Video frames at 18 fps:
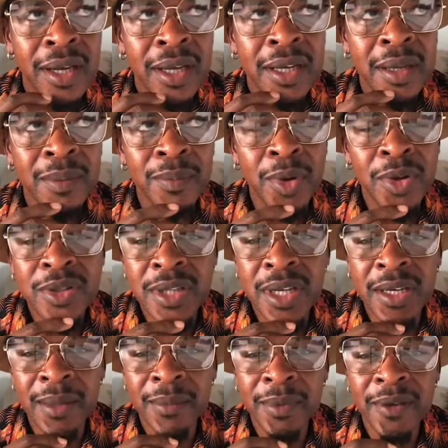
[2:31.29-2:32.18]
And them
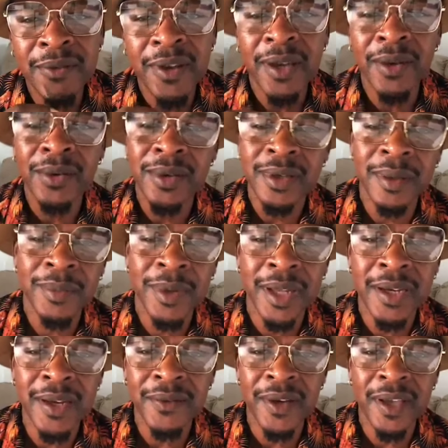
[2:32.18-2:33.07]
boss and them
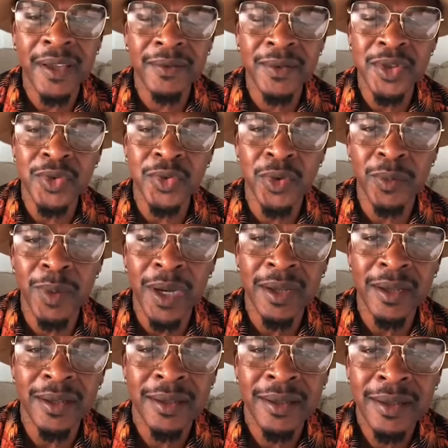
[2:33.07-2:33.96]
never even show
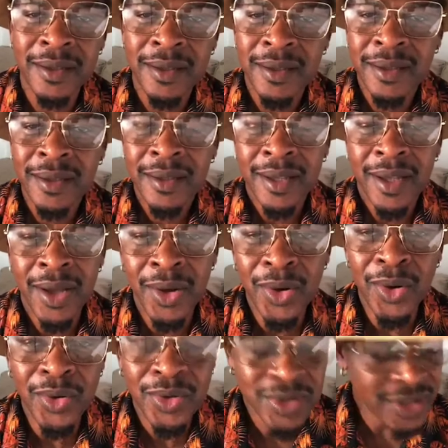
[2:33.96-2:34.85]
back
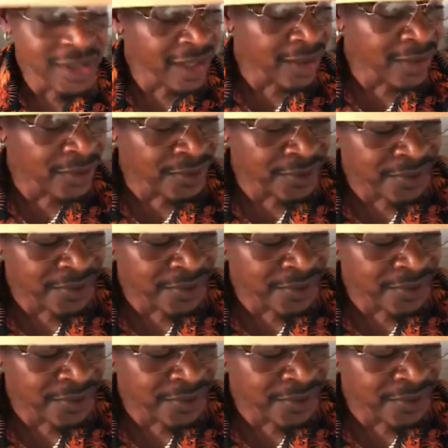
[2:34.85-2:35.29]
an ounce of